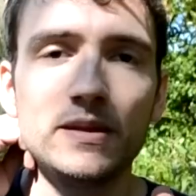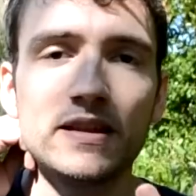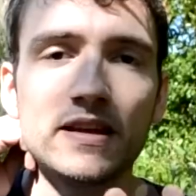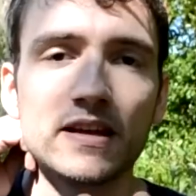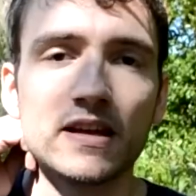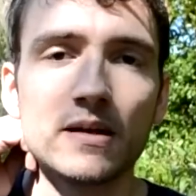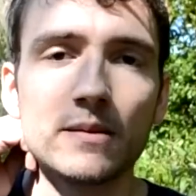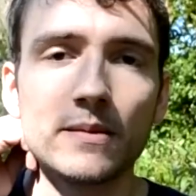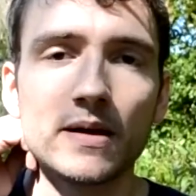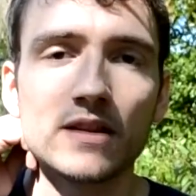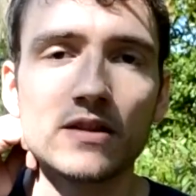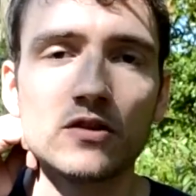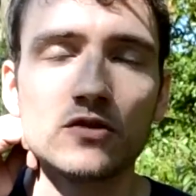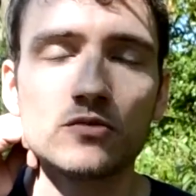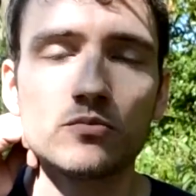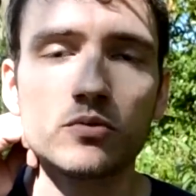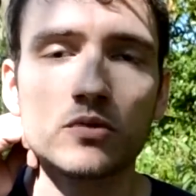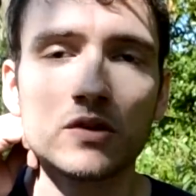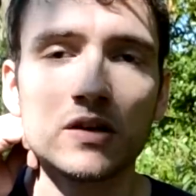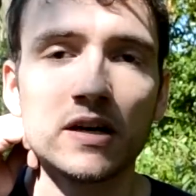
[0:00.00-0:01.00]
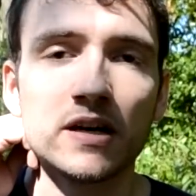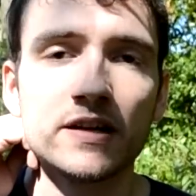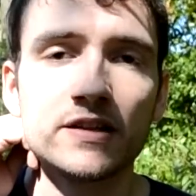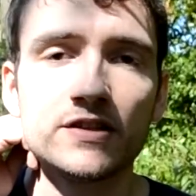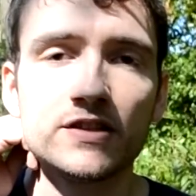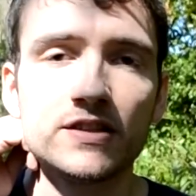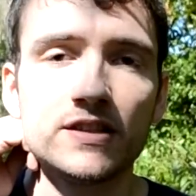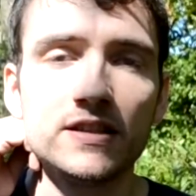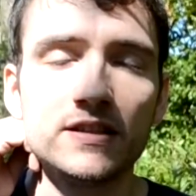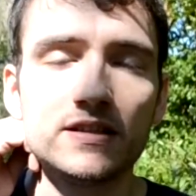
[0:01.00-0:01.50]
thinking about those broad
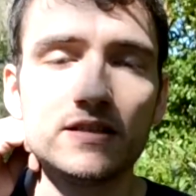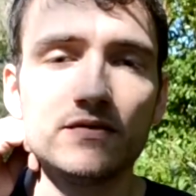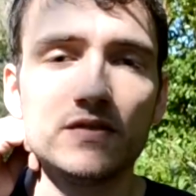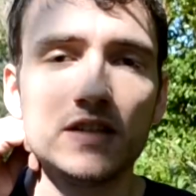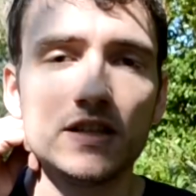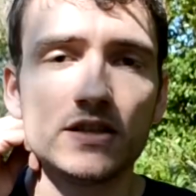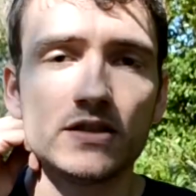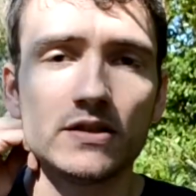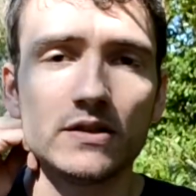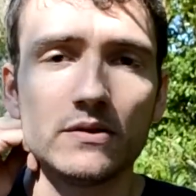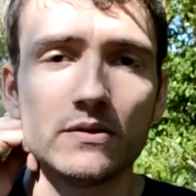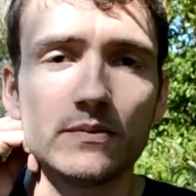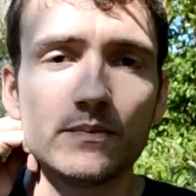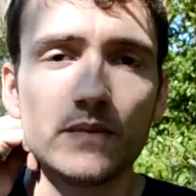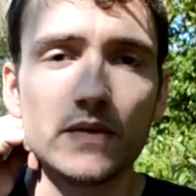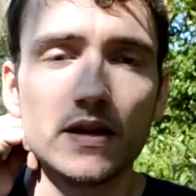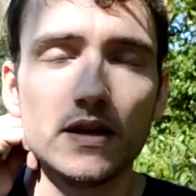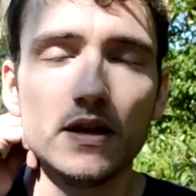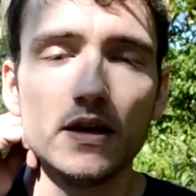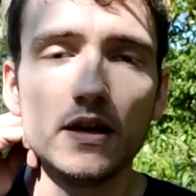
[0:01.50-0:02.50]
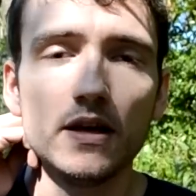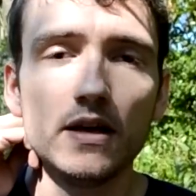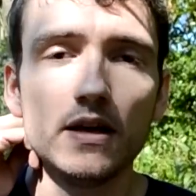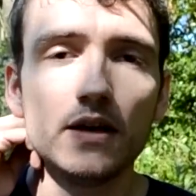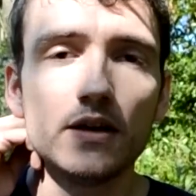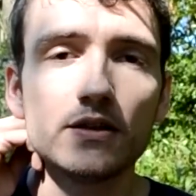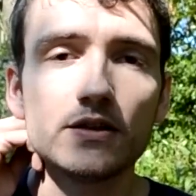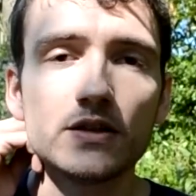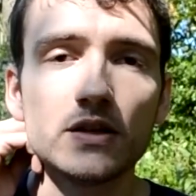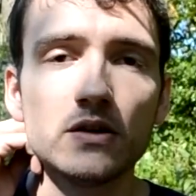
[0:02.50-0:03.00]
sheets of tissue.
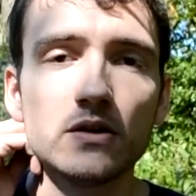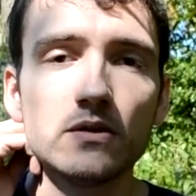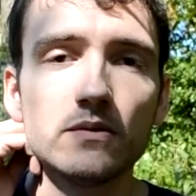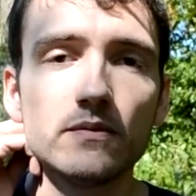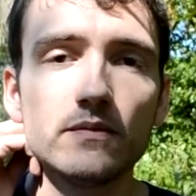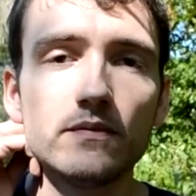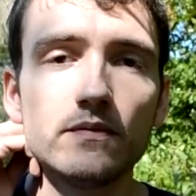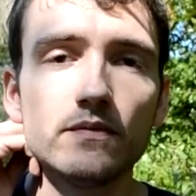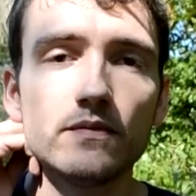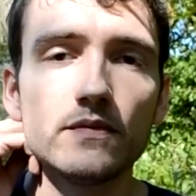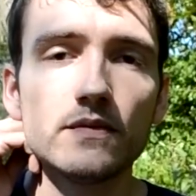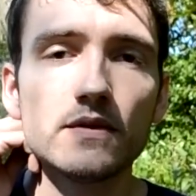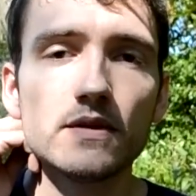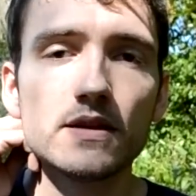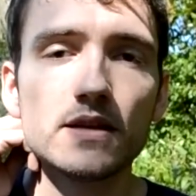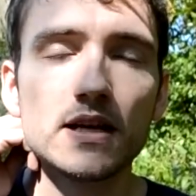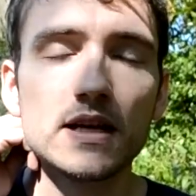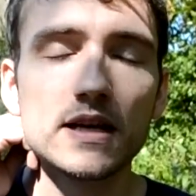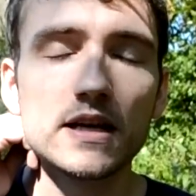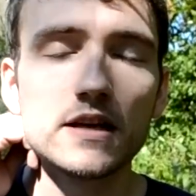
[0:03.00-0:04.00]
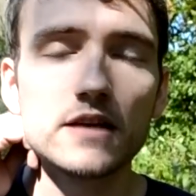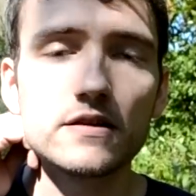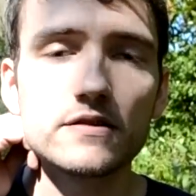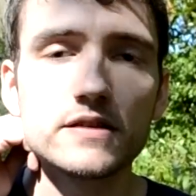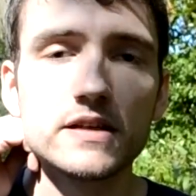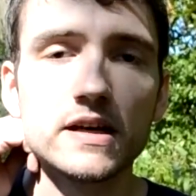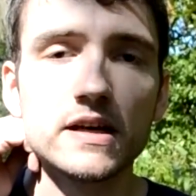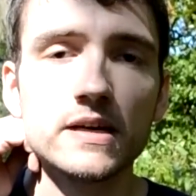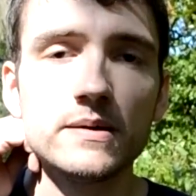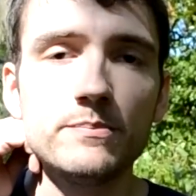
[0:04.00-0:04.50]
So, taking your
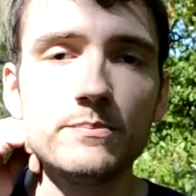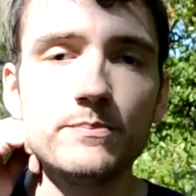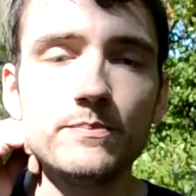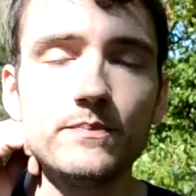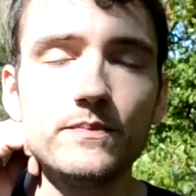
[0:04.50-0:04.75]
time,